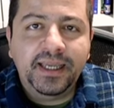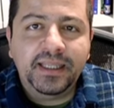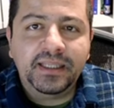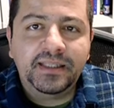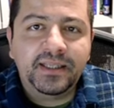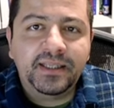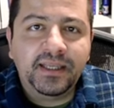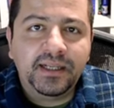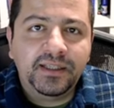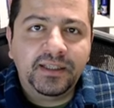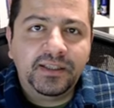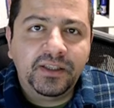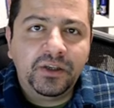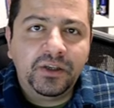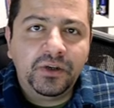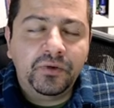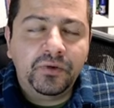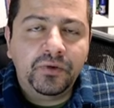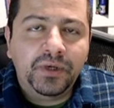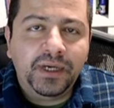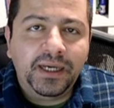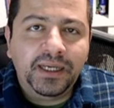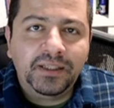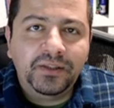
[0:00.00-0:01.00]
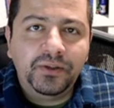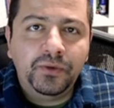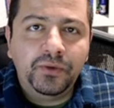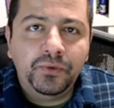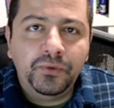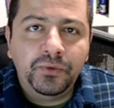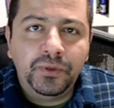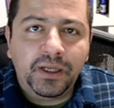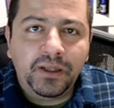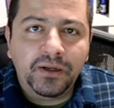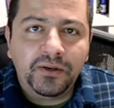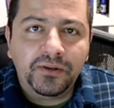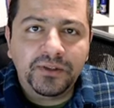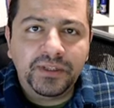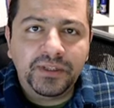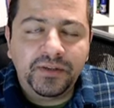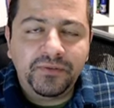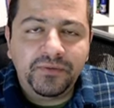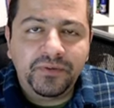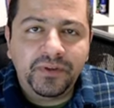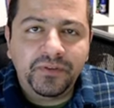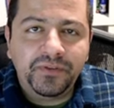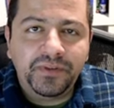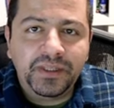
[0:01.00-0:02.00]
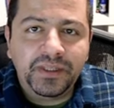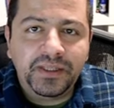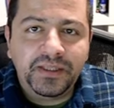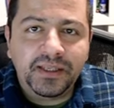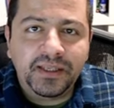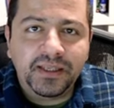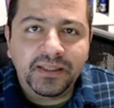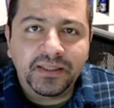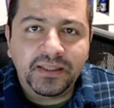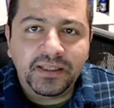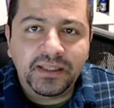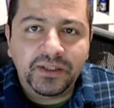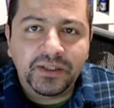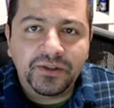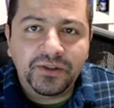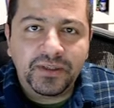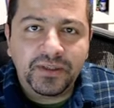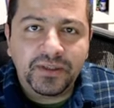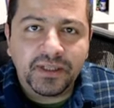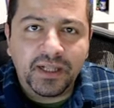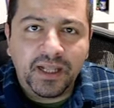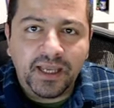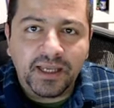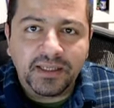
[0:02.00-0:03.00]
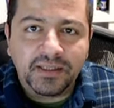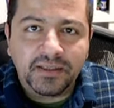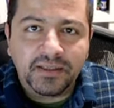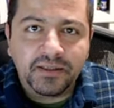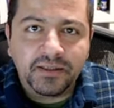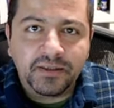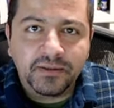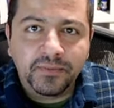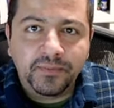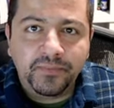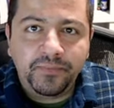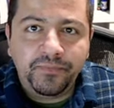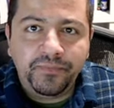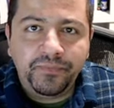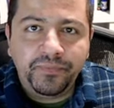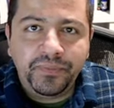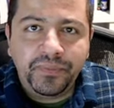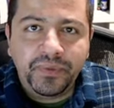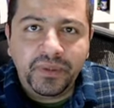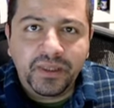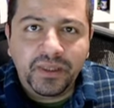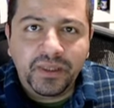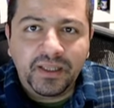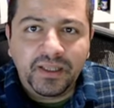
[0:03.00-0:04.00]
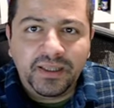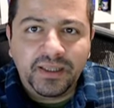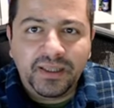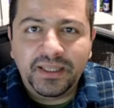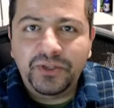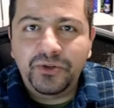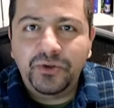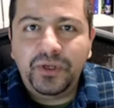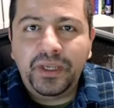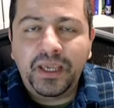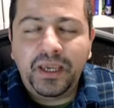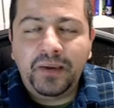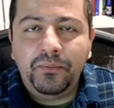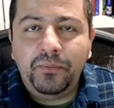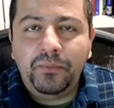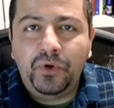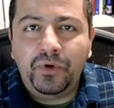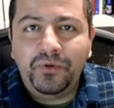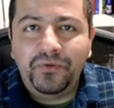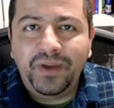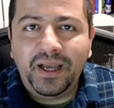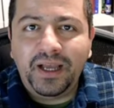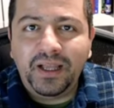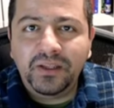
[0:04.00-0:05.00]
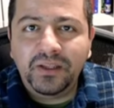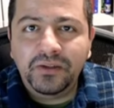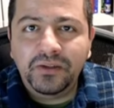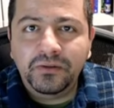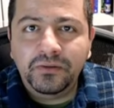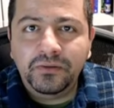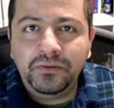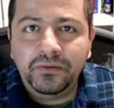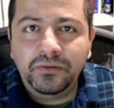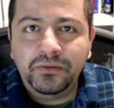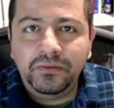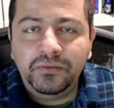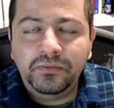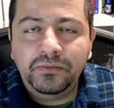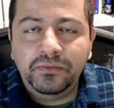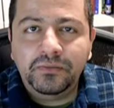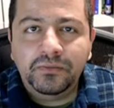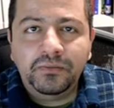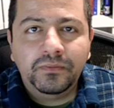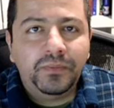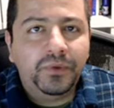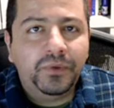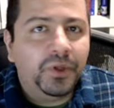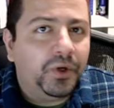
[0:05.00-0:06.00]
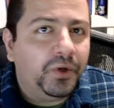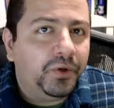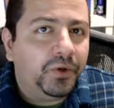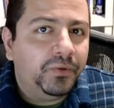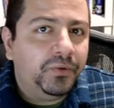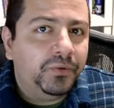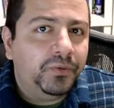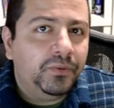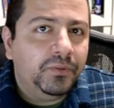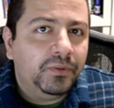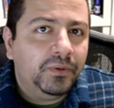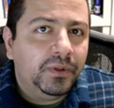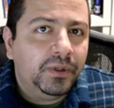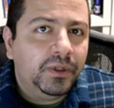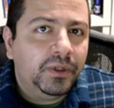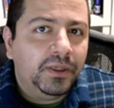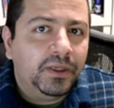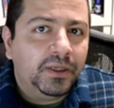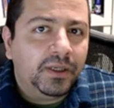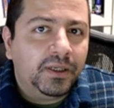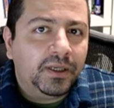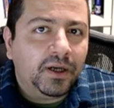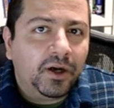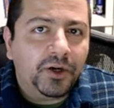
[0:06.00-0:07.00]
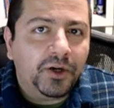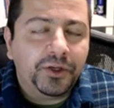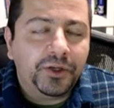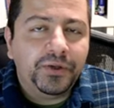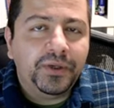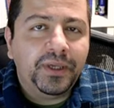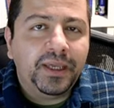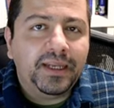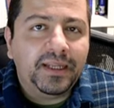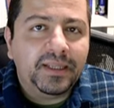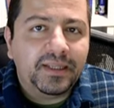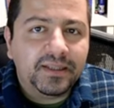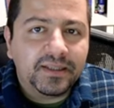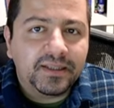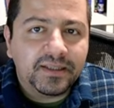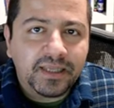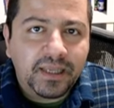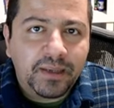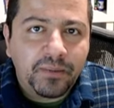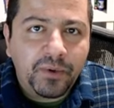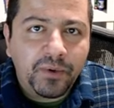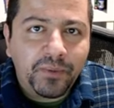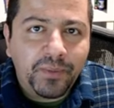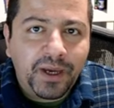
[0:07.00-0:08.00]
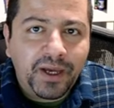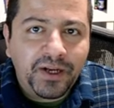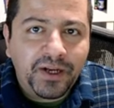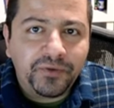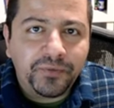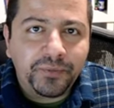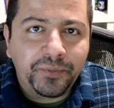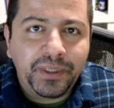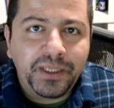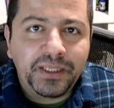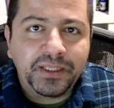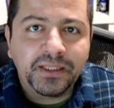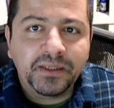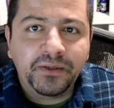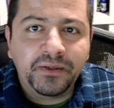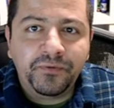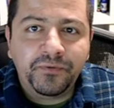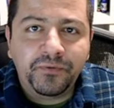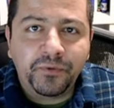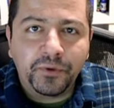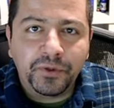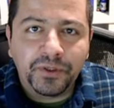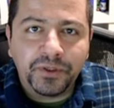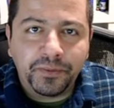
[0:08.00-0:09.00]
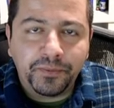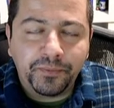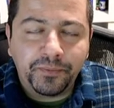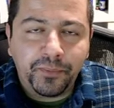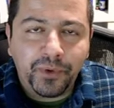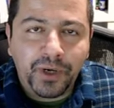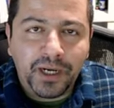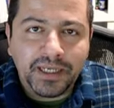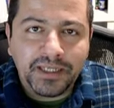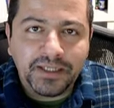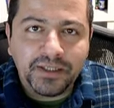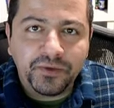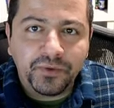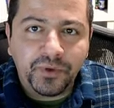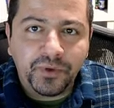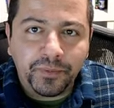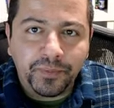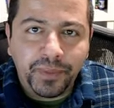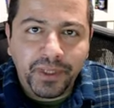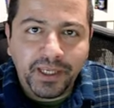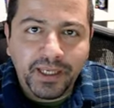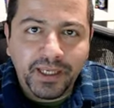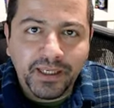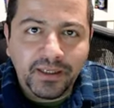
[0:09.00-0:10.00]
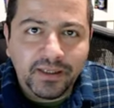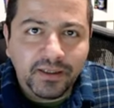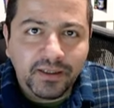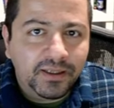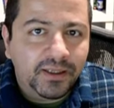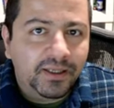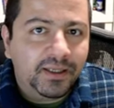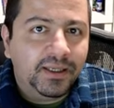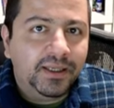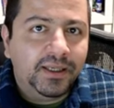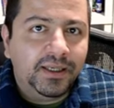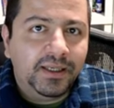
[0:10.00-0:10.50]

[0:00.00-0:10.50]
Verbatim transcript: and sell it to you at $2.50 each slice. Did you get more value? No. Are you getting the same amount of pizza for the price you are paying?